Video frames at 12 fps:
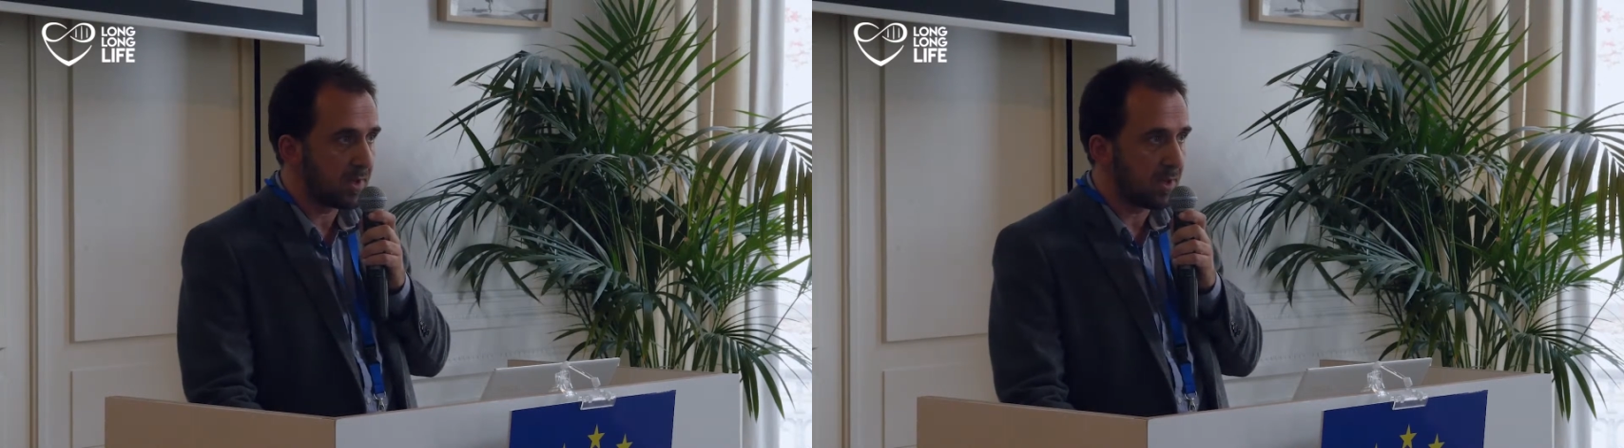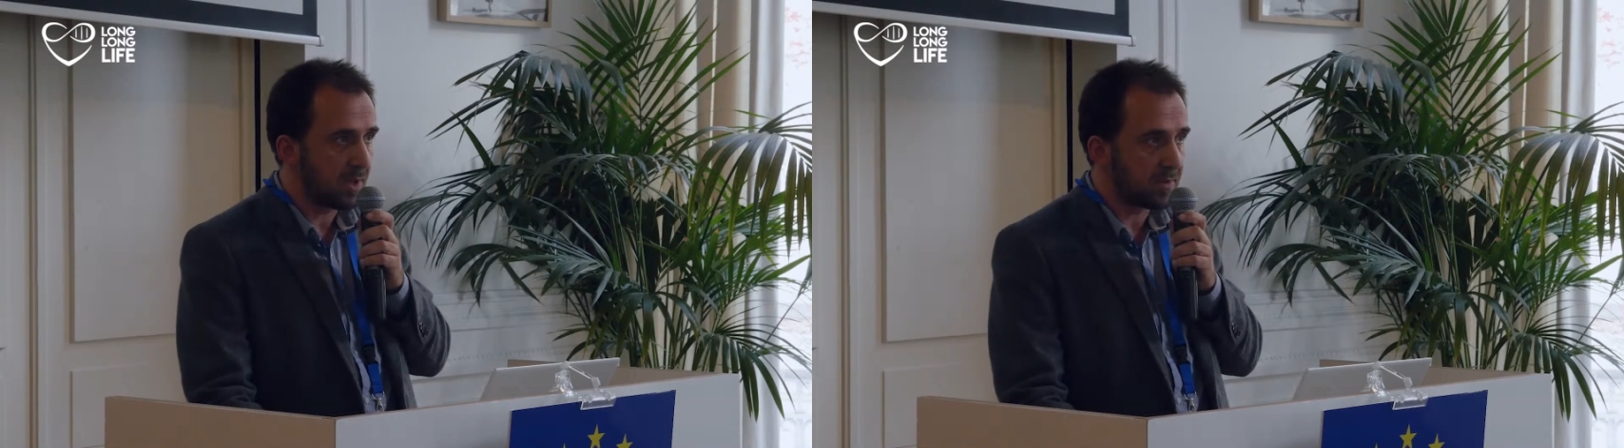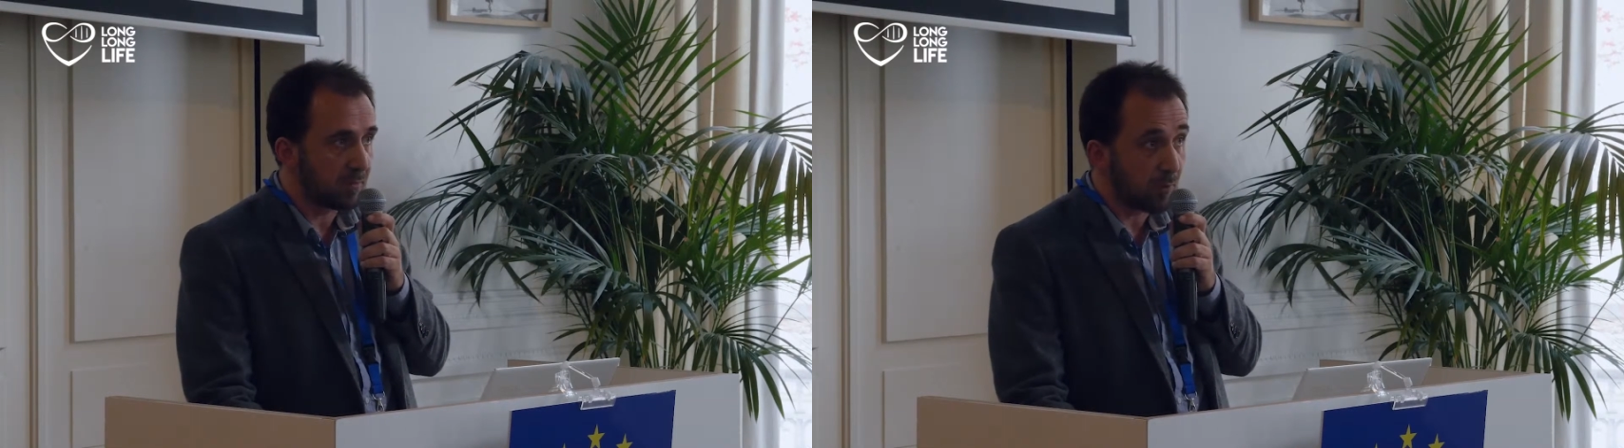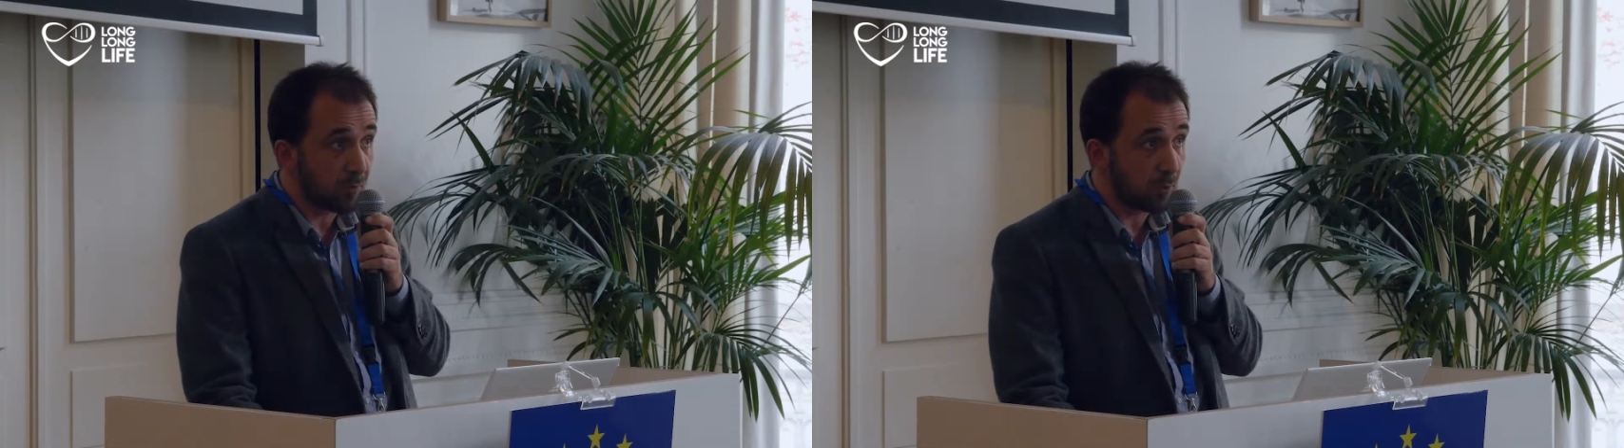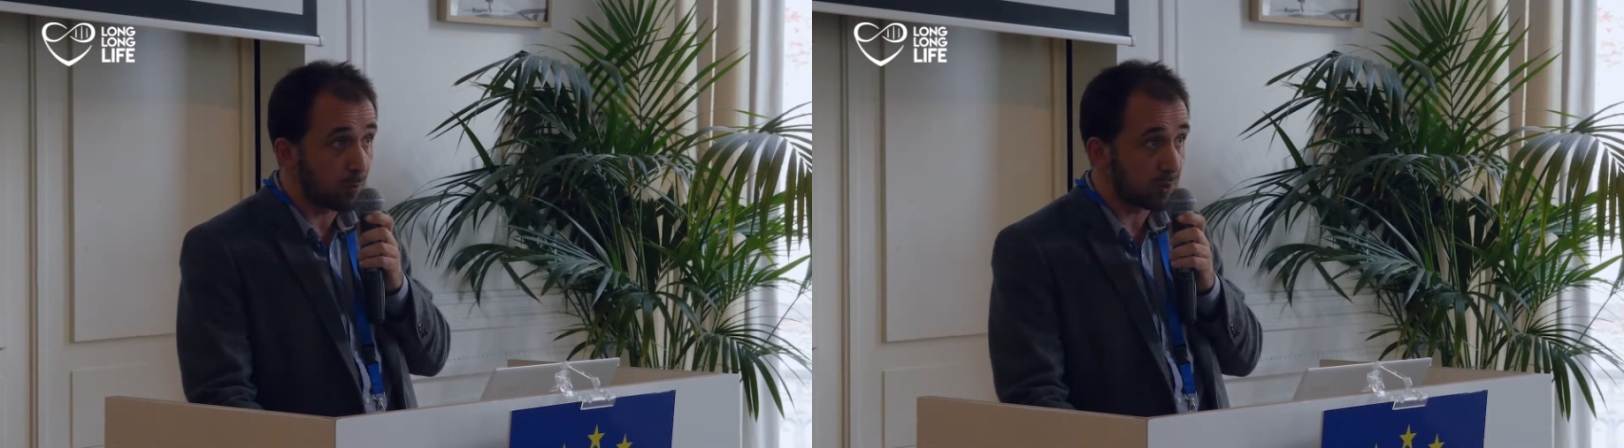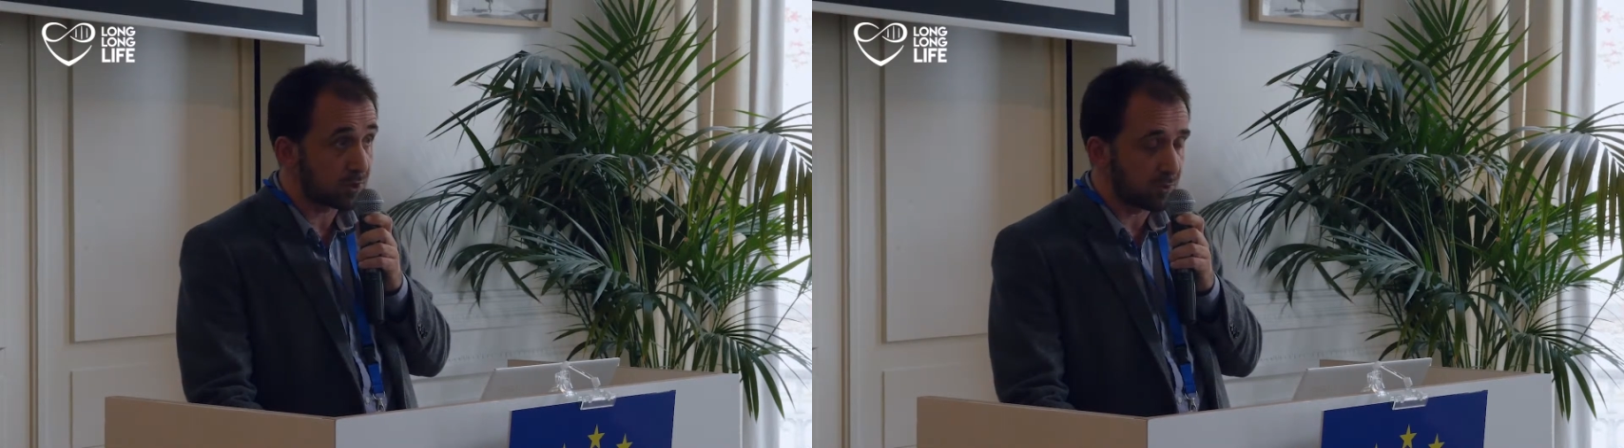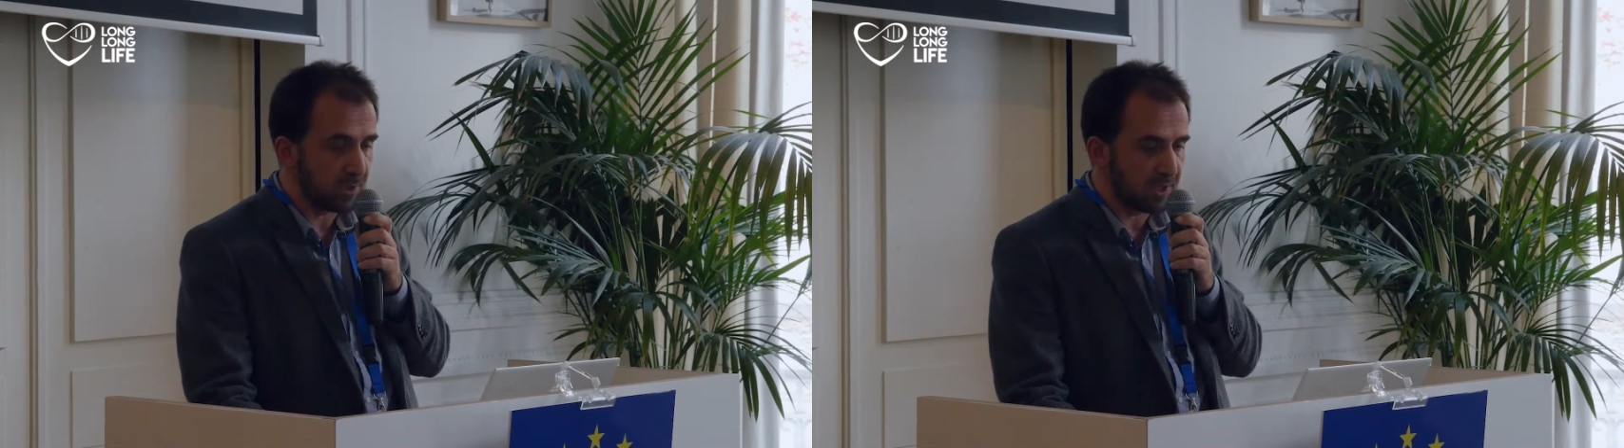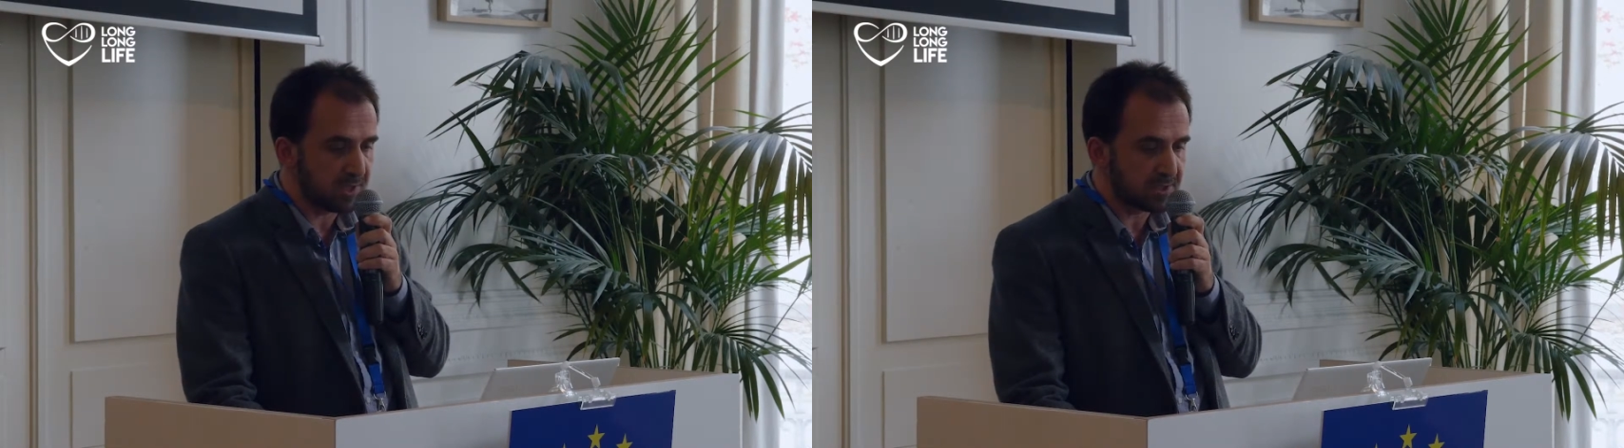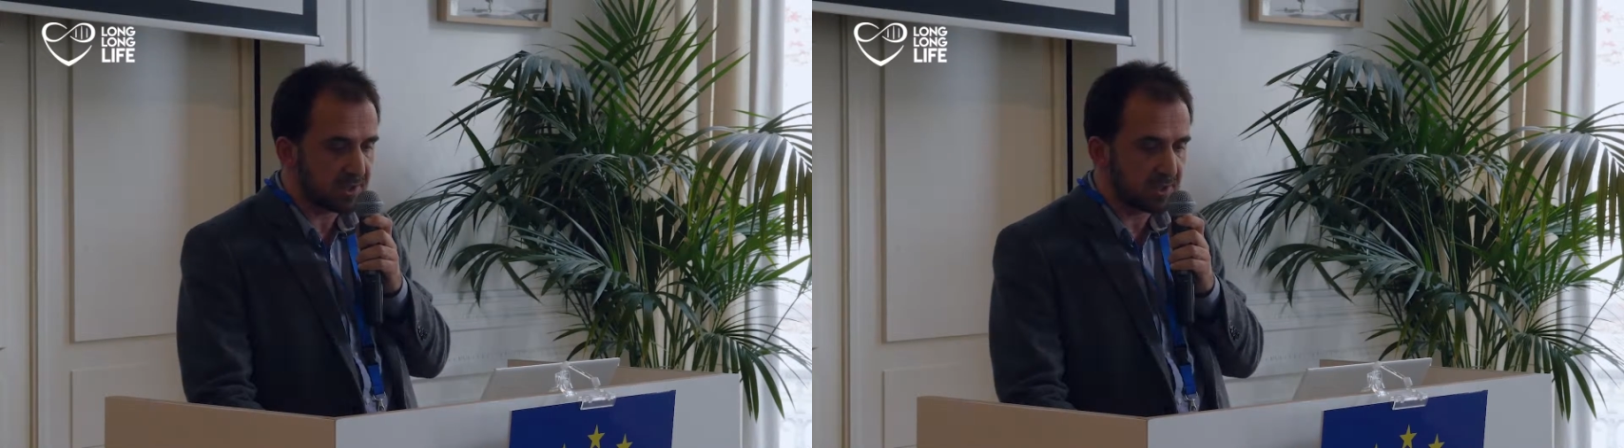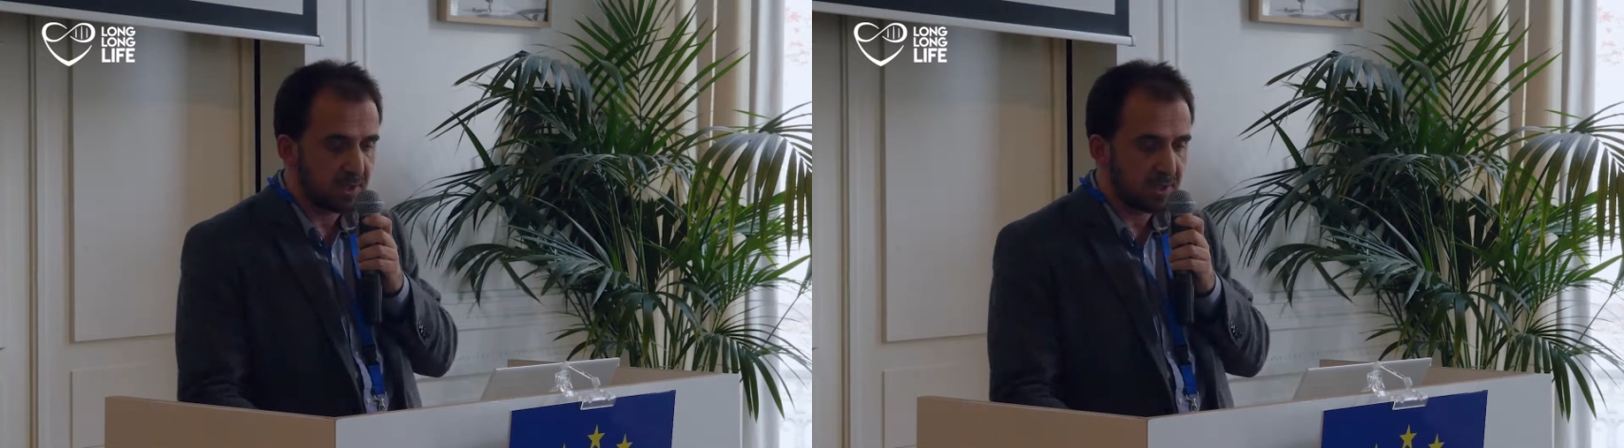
the fluorophore was released